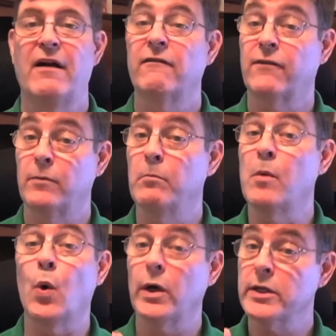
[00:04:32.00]
For
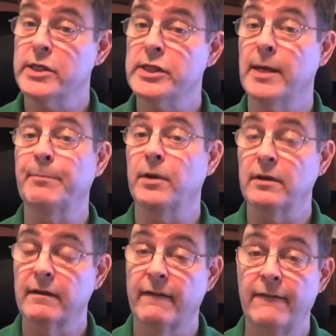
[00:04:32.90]
more simple,
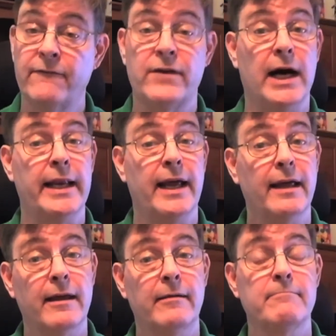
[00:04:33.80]
fun,
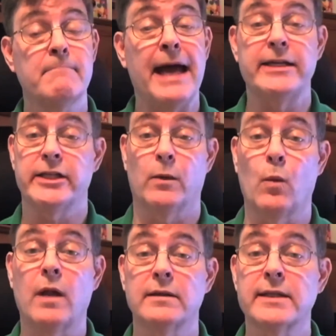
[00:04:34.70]
magic
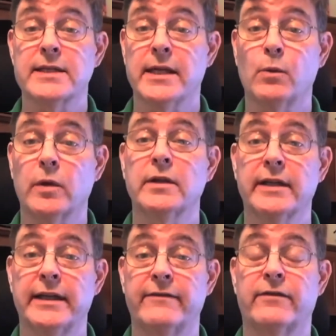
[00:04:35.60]
Walt Disney World
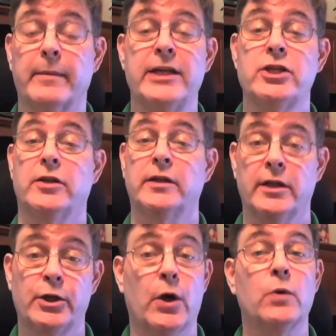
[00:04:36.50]
information,
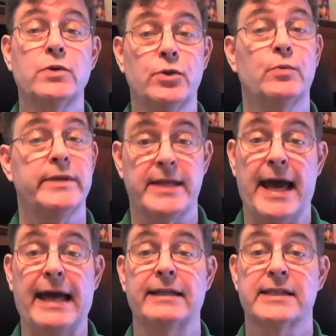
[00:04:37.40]
go to
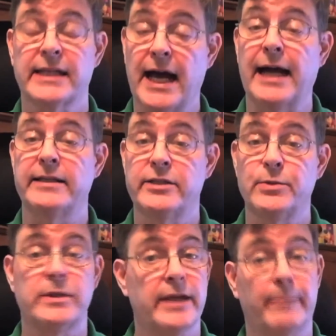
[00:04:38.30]
Dad's Guide
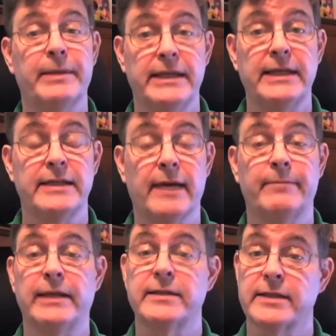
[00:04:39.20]
to
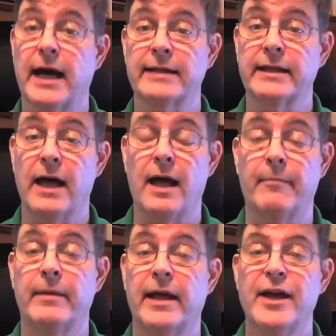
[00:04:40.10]
WDW.com.
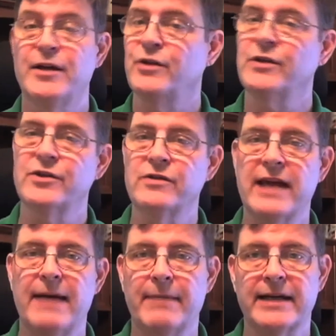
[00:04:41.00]
You can do
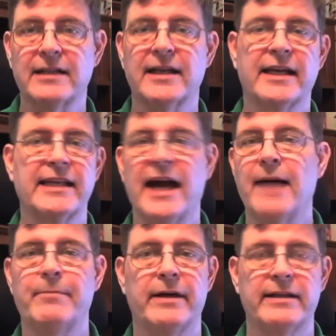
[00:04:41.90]
that by clicking the
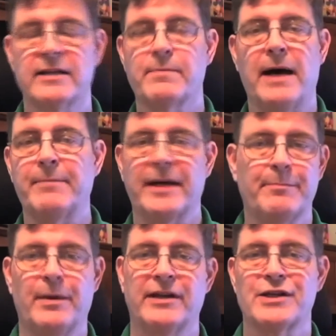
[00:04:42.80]
I button that's popping
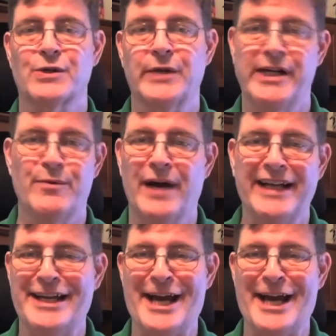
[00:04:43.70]
up on the screen right